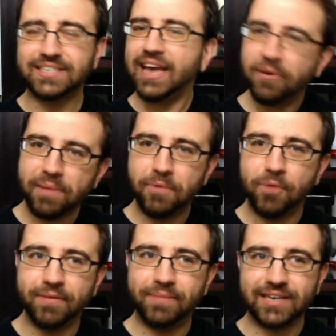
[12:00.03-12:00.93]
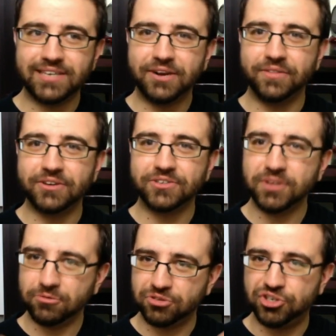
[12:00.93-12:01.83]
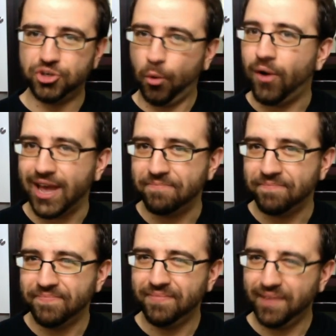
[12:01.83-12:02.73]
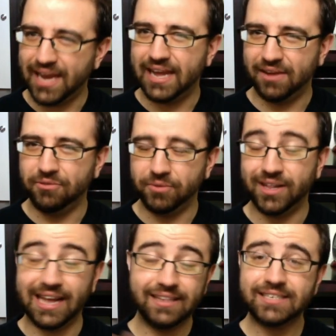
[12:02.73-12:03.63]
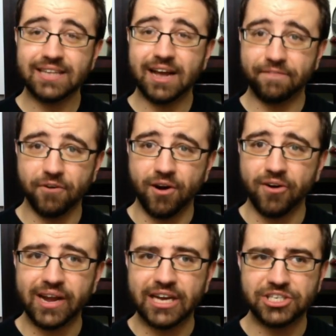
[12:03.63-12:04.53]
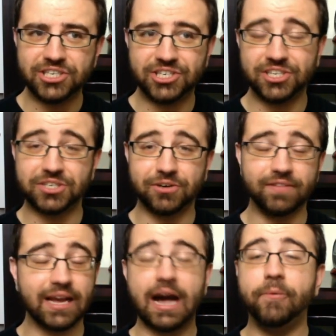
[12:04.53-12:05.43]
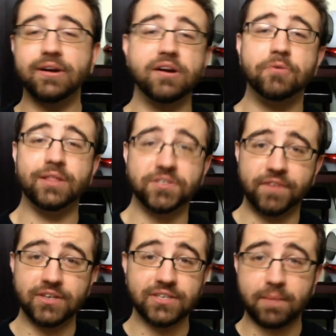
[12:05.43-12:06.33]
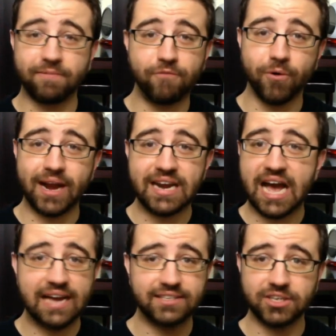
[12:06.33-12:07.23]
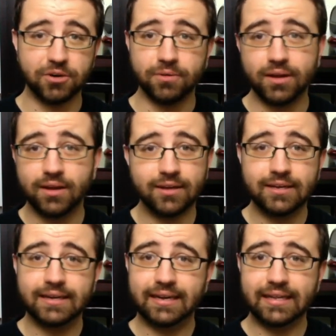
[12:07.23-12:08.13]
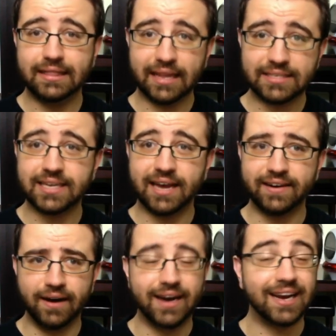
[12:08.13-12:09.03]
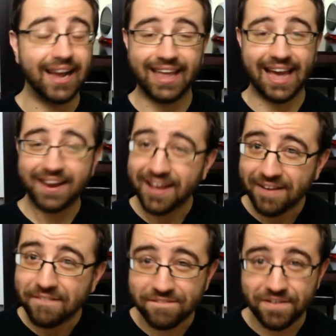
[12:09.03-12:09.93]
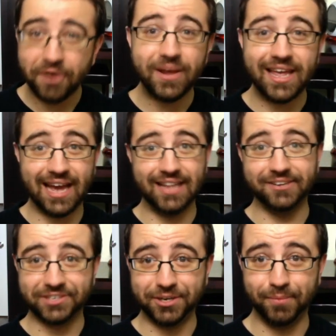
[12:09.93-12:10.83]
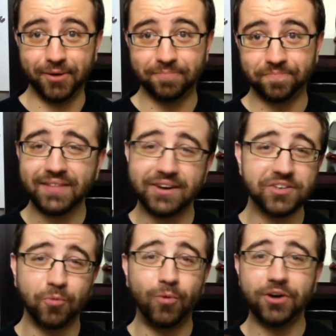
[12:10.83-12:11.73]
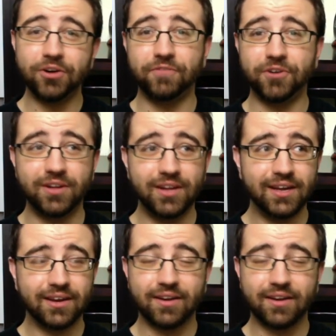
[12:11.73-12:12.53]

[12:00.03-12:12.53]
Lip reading: scary moment because, you know, there's no joy in it, really. At least not for Arya. She's just sort of like, I want to know what this feels like before I die, so let's get it on. Again, very gallows humor. There's a wonderful